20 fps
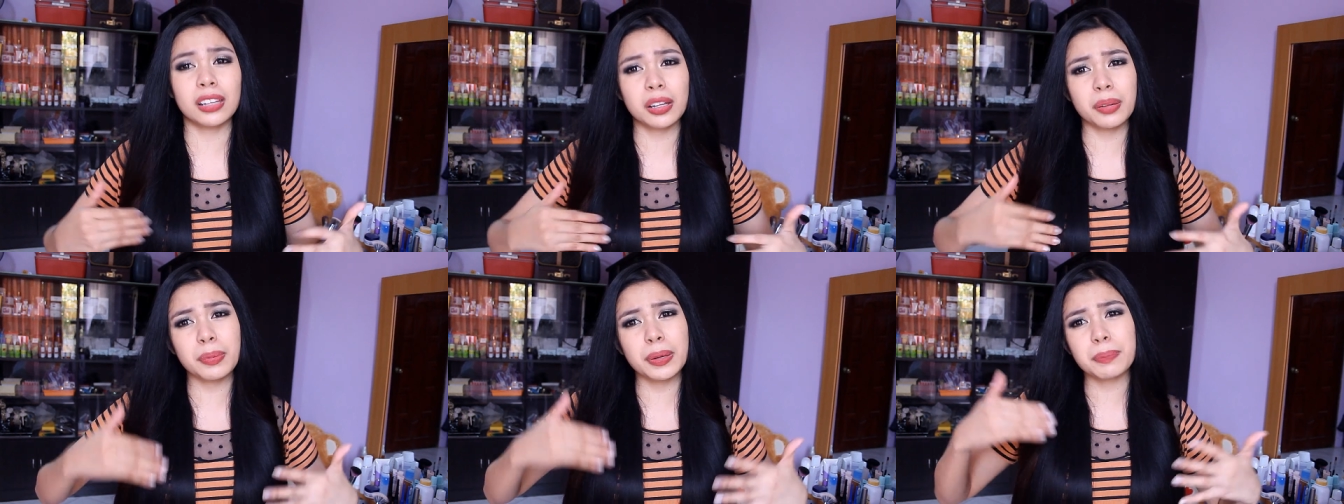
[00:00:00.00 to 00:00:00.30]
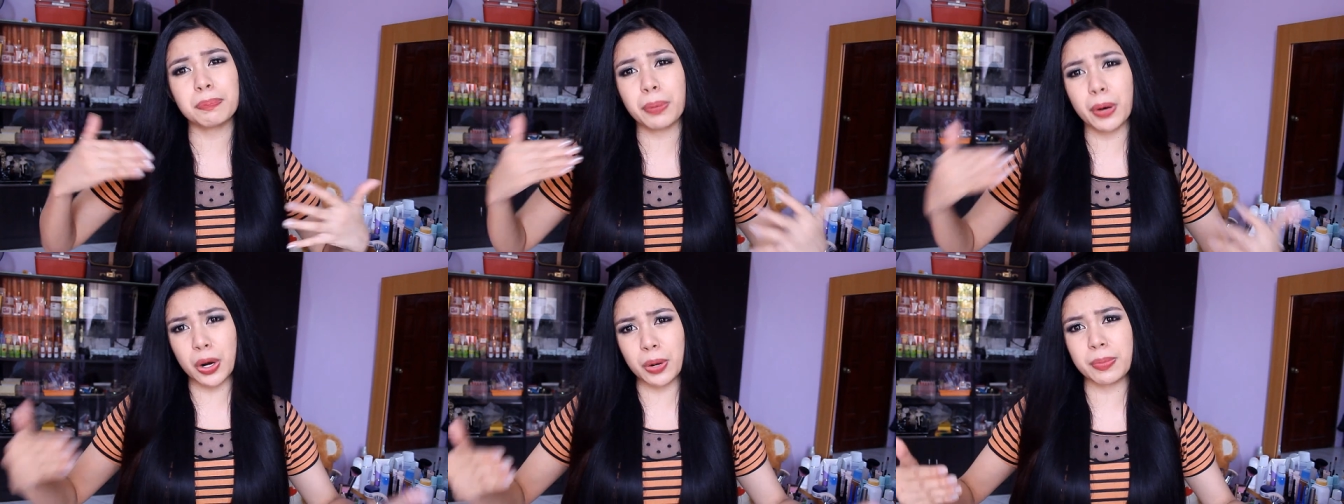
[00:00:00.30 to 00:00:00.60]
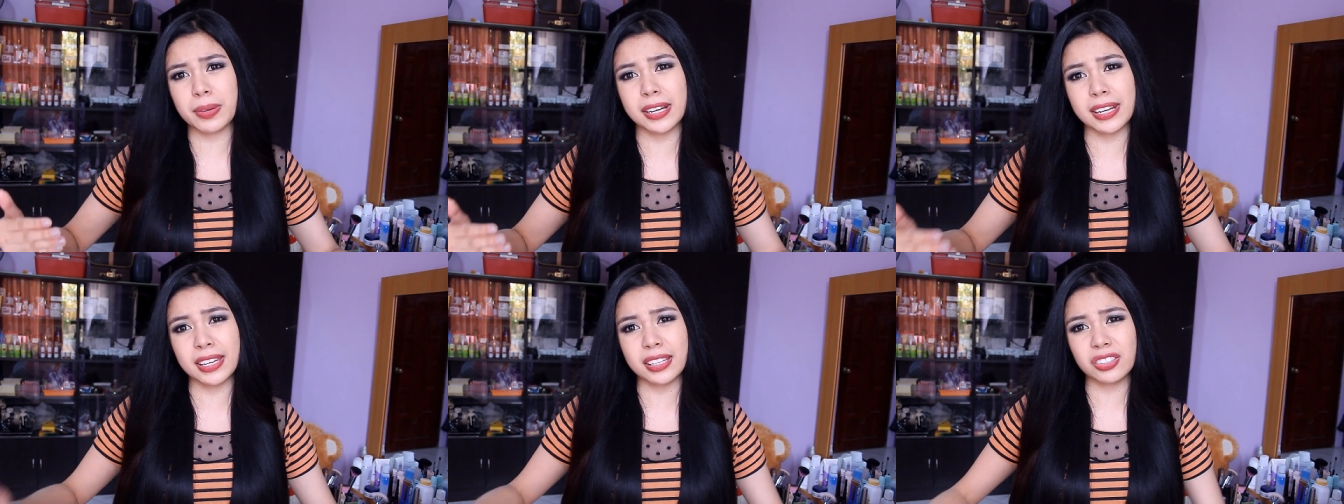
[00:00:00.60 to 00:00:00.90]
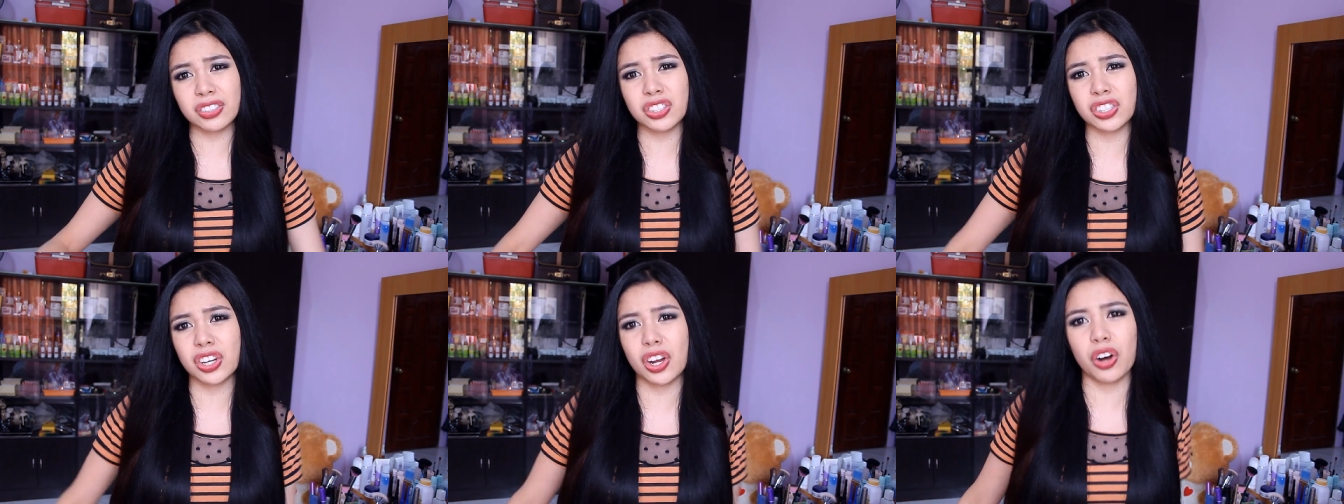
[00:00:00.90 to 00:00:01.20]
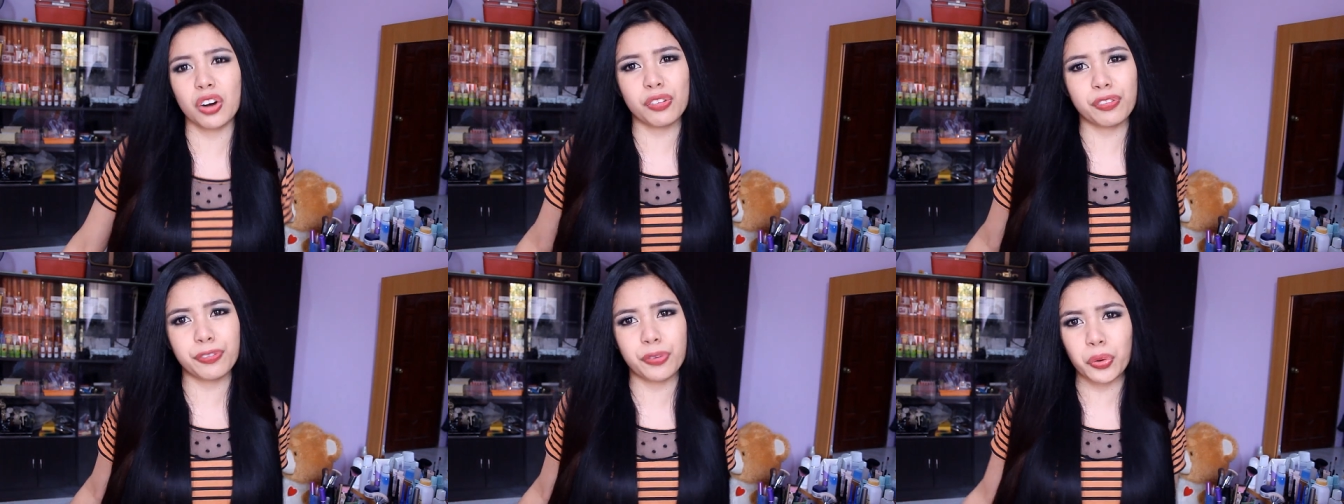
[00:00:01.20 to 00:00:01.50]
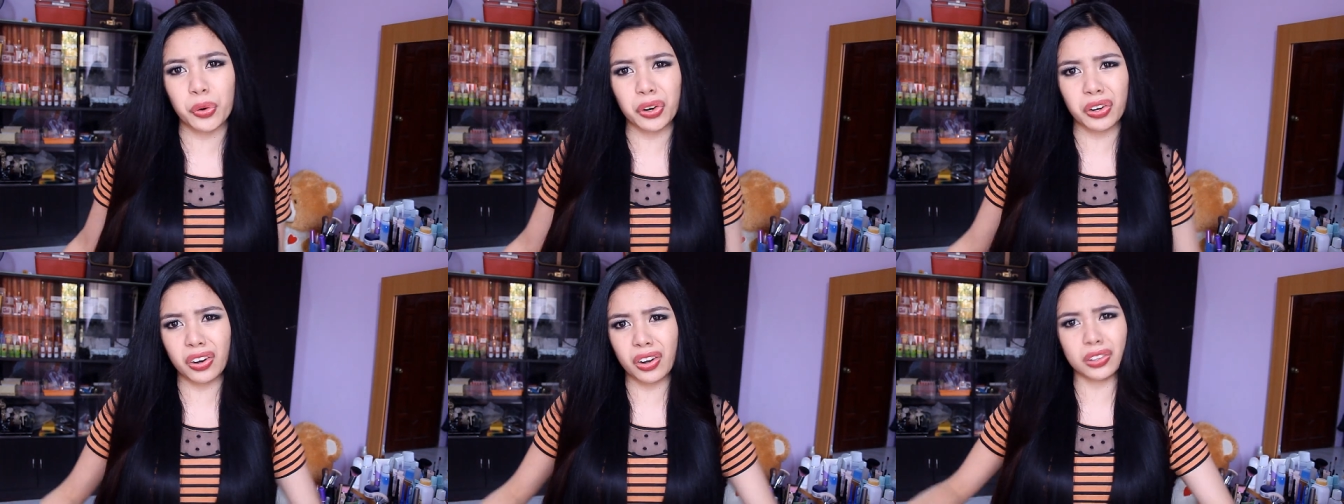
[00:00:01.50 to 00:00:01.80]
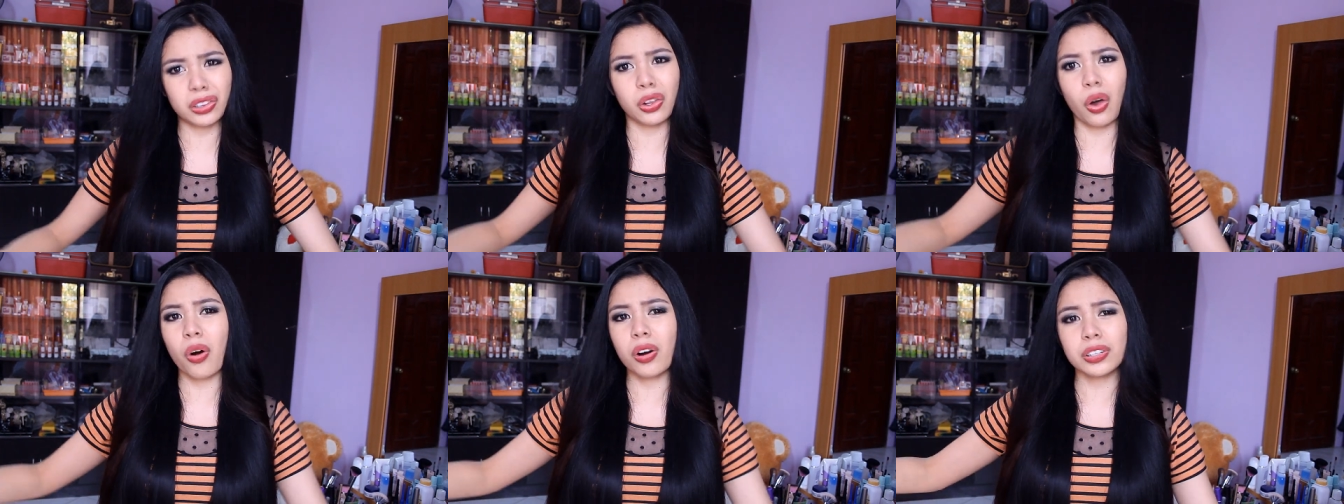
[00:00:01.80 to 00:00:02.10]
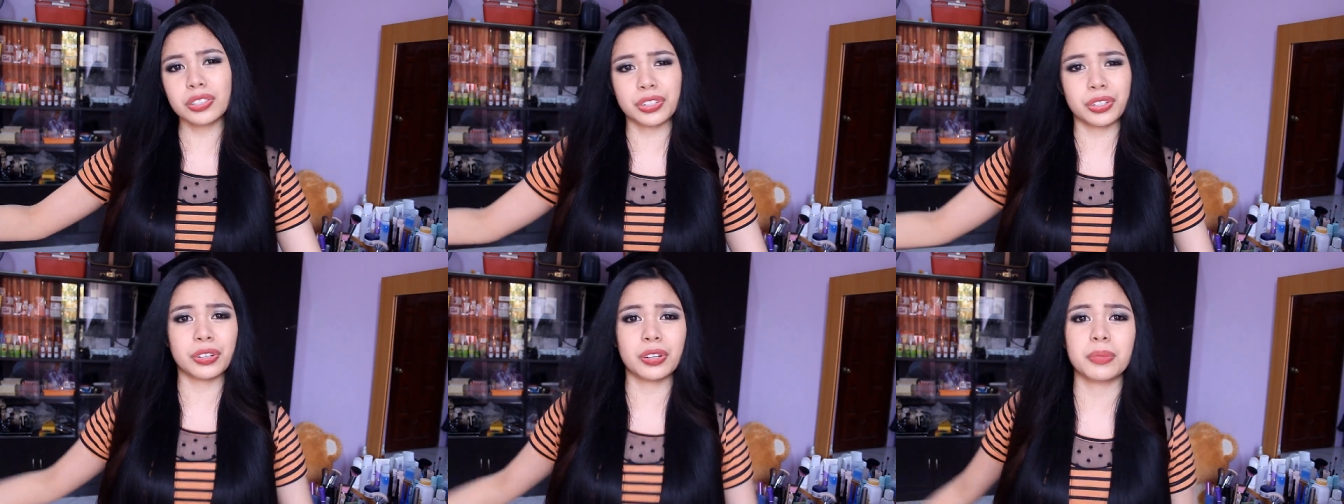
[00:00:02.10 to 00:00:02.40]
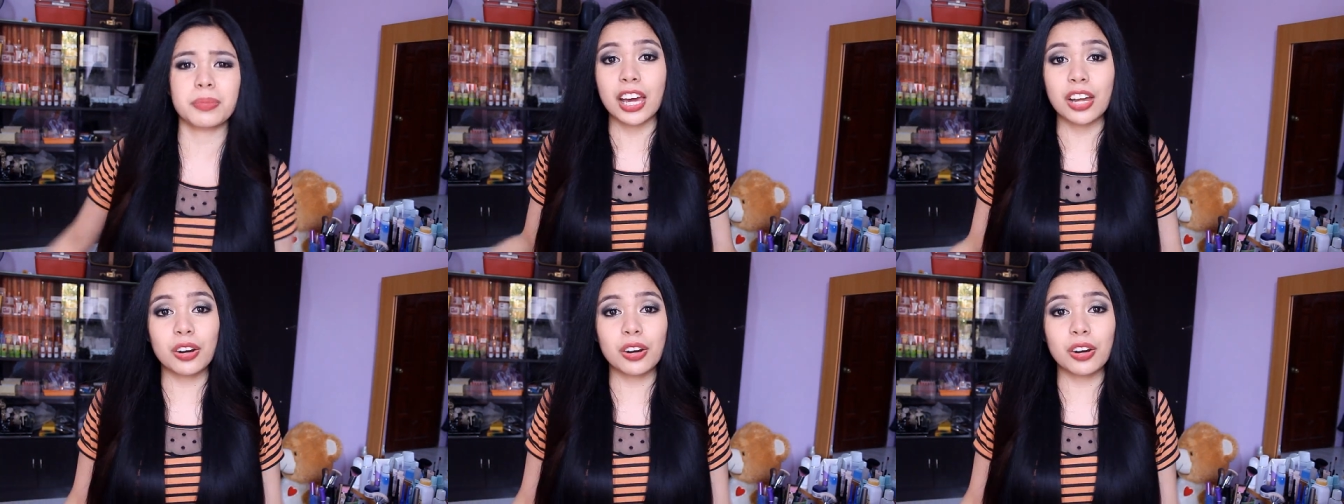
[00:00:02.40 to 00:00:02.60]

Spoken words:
little bit permanent, you know, for long term.